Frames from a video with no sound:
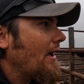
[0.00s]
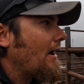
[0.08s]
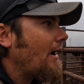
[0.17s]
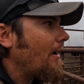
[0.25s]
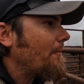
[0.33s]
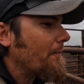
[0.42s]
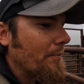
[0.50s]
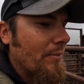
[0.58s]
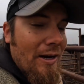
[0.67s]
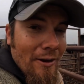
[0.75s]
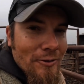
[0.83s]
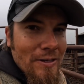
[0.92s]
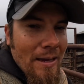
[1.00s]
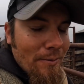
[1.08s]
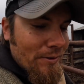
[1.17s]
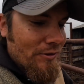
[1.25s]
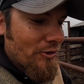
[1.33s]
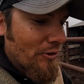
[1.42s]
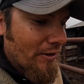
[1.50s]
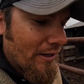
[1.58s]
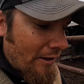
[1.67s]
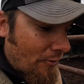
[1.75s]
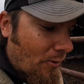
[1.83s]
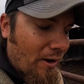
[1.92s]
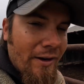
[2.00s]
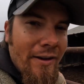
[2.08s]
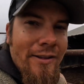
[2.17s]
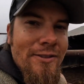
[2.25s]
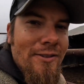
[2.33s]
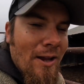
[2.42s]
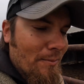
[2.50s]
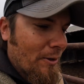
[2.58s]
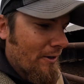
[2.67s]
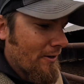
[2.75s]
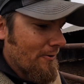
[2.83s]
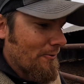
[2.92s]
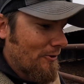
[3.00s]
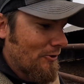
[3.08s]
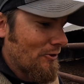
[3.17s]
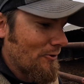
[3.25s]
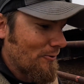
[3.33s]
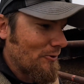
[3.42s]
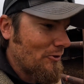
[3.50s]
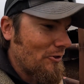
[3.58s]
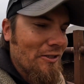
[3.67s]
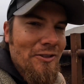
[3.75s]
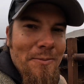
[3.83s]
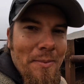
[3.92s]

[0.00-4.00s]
Um, but I was able to do it in one summer, which was just